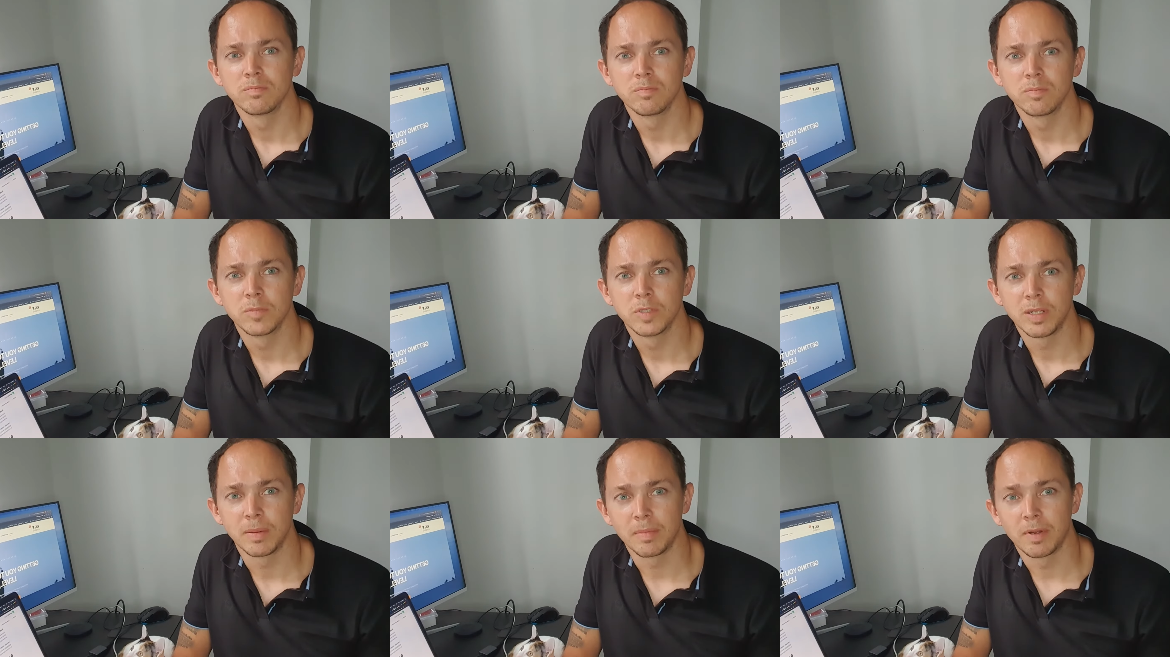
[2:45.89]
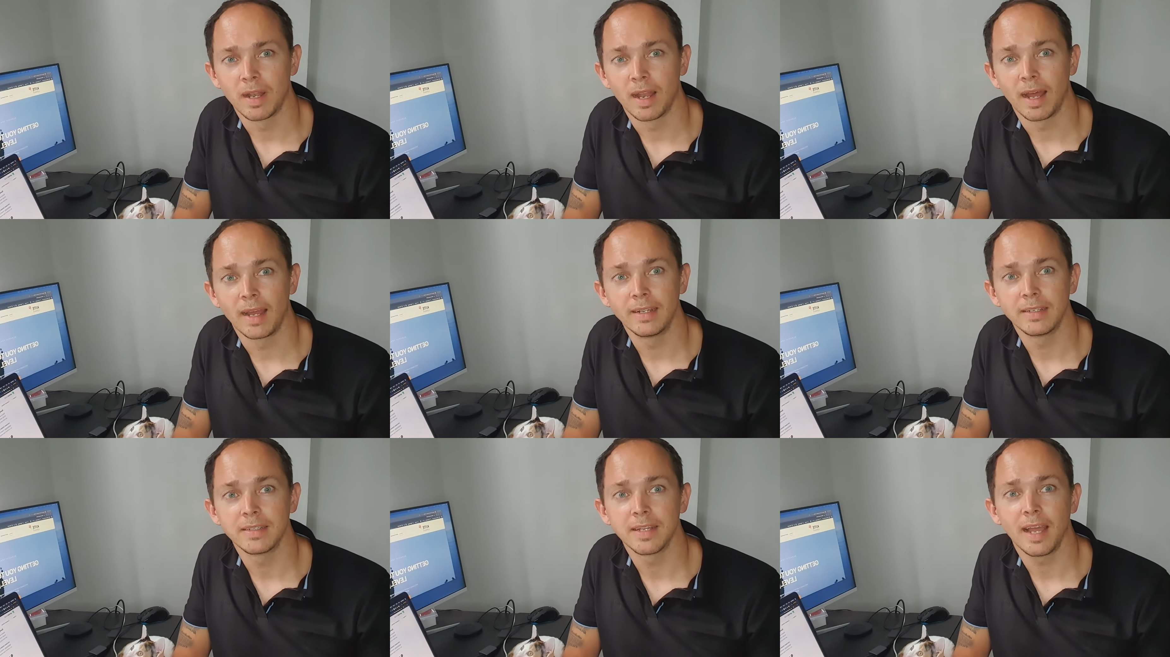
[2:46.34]
some
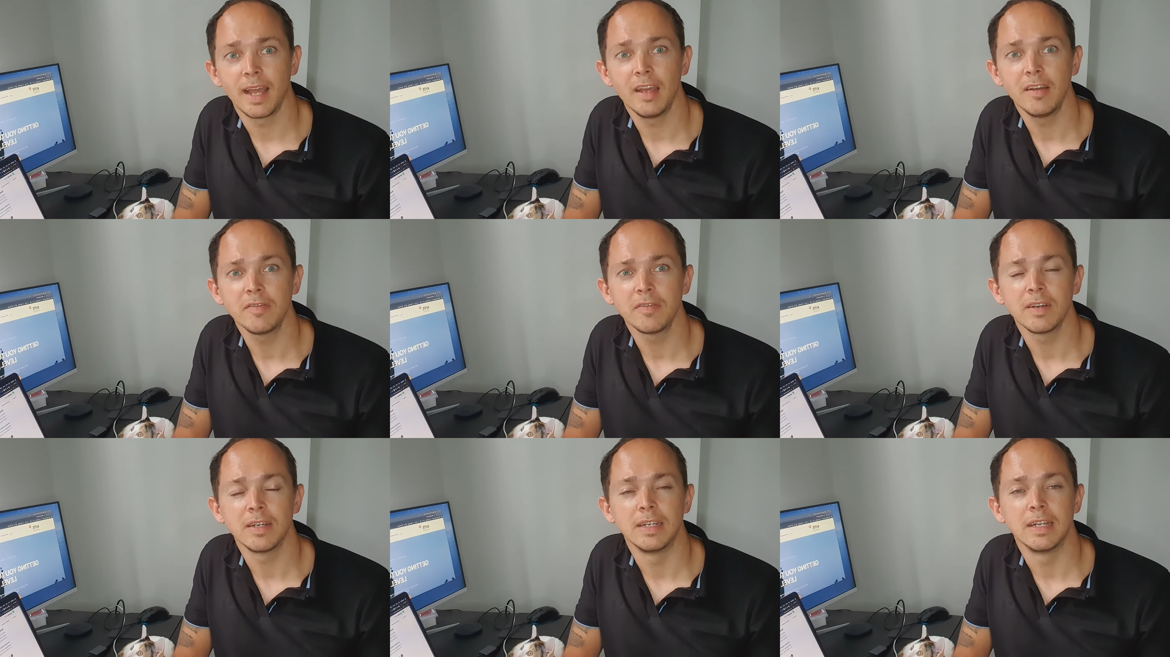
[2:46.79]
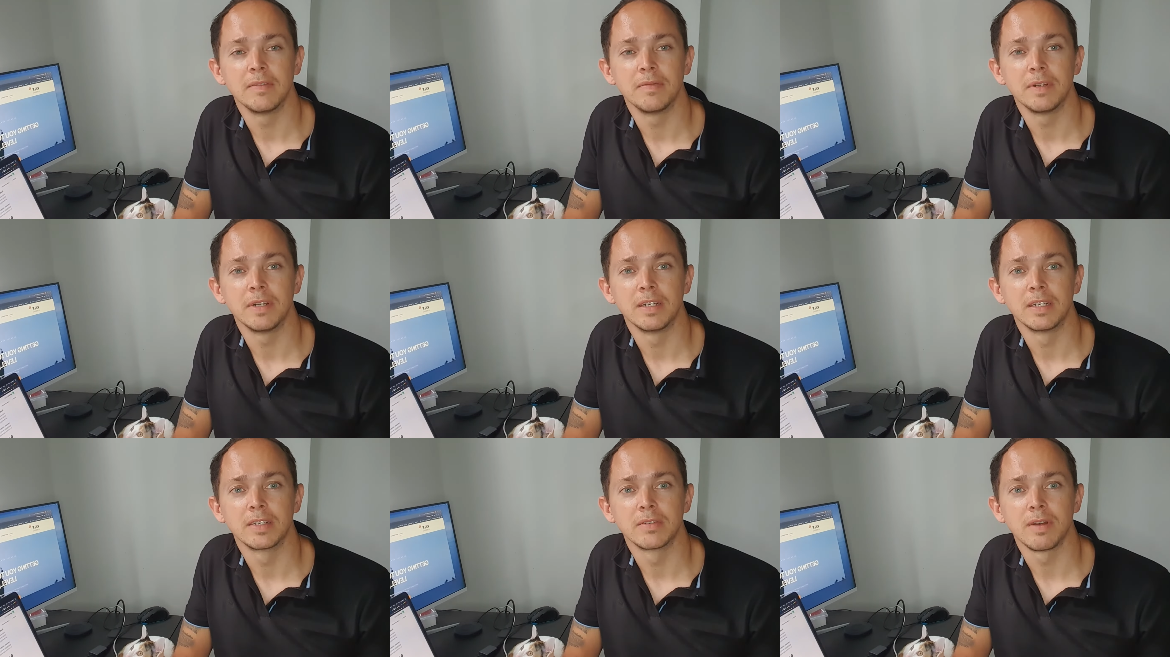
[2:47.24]
clients have and that we're
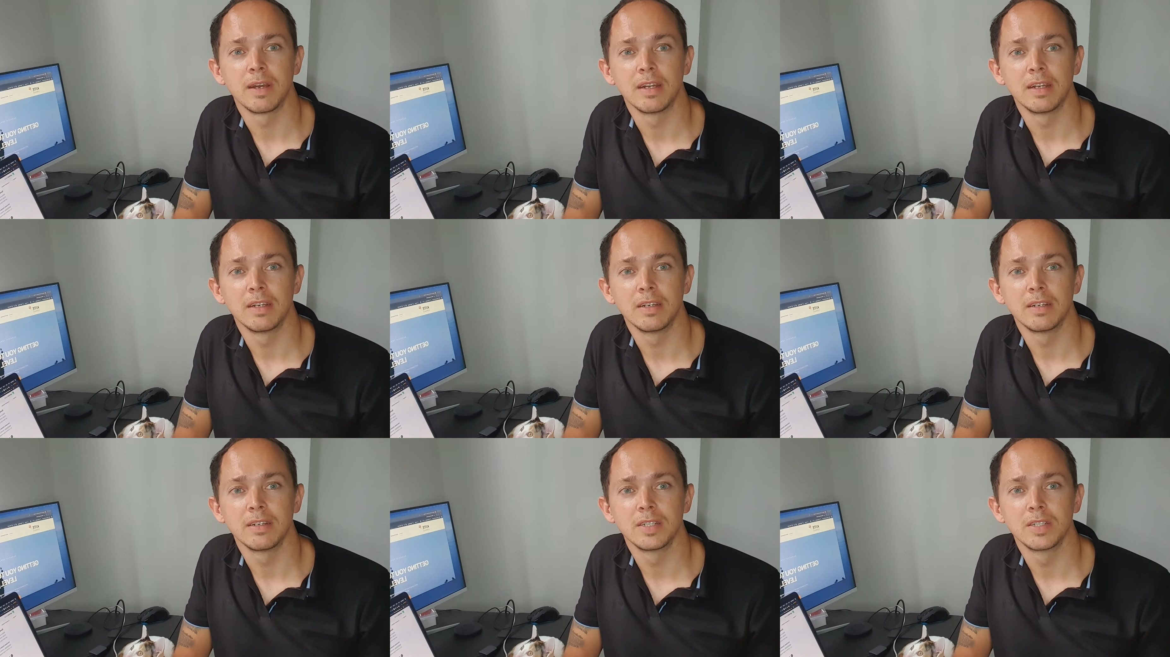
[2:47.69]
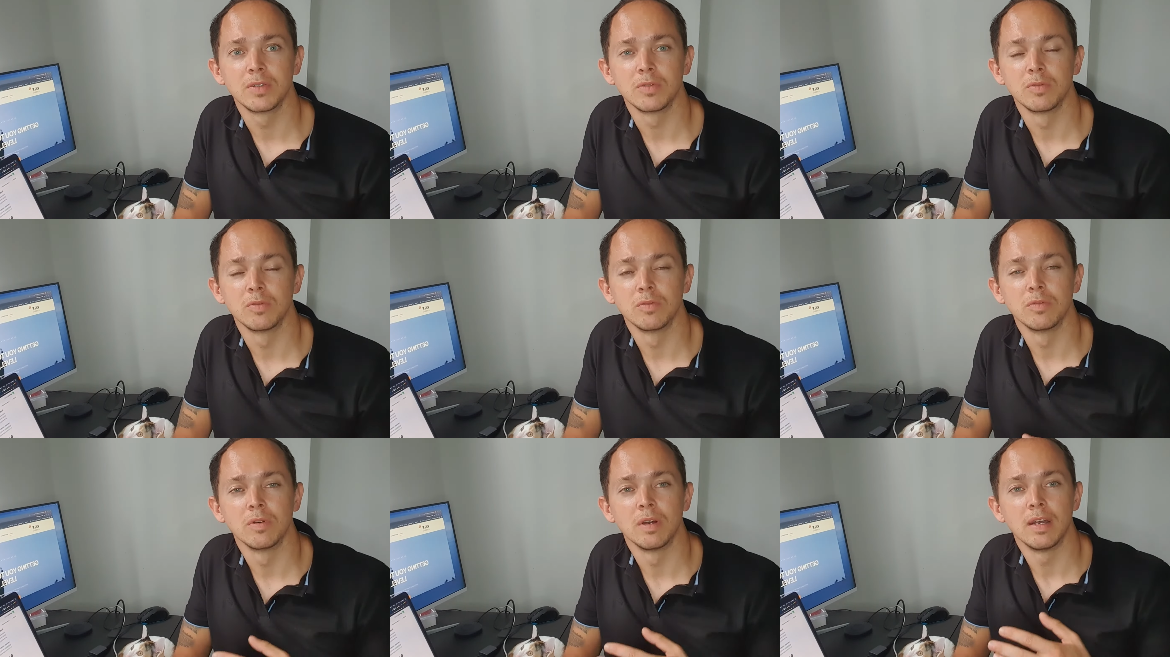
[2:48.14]
then trying
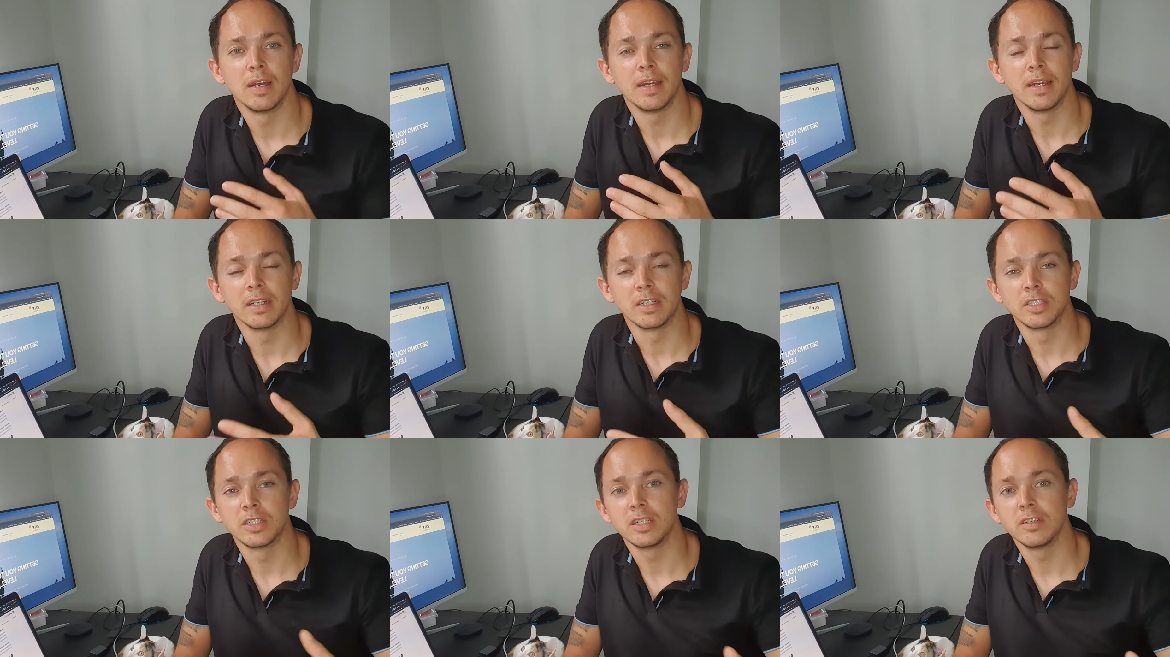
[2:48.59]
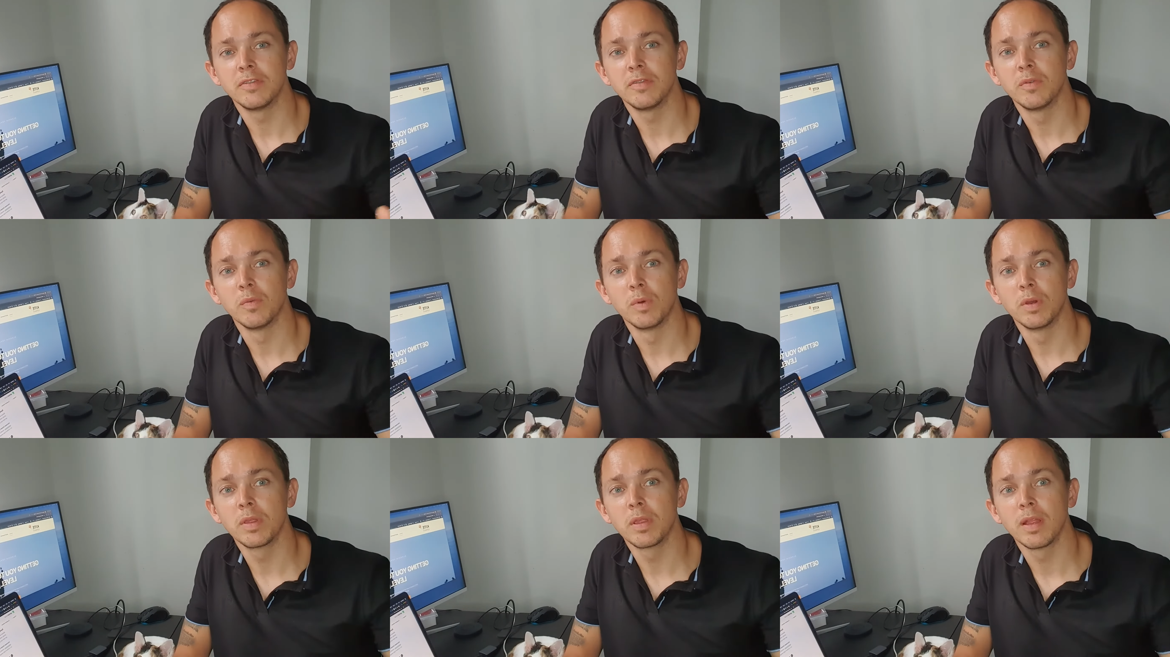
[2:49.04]
to achieve
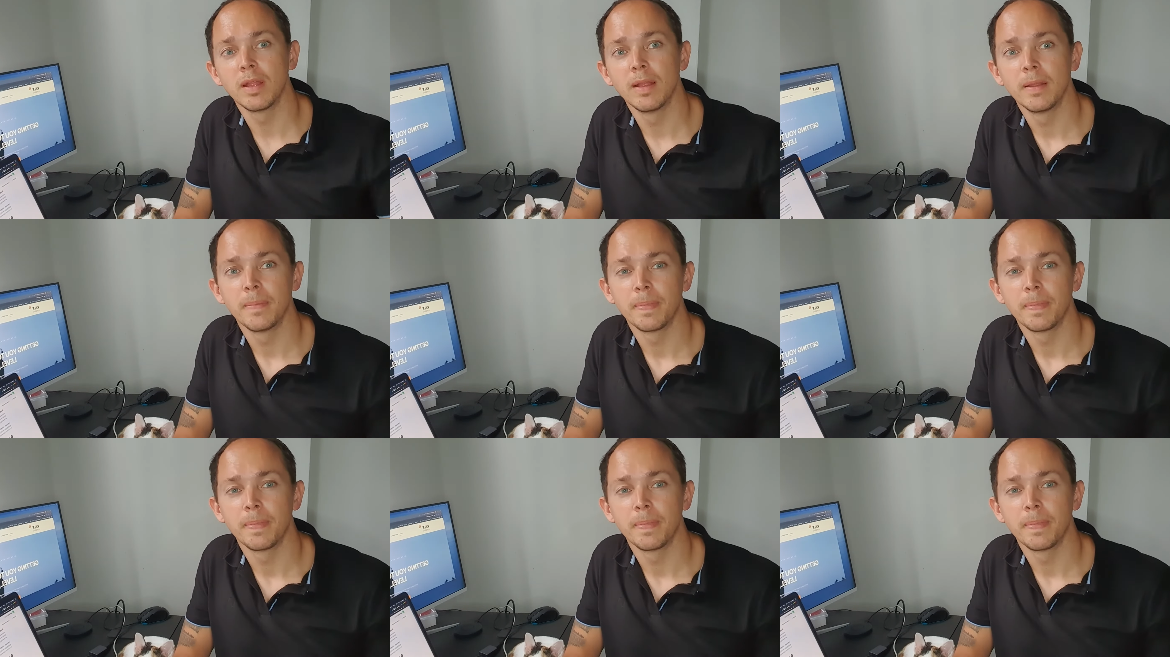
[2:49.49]
with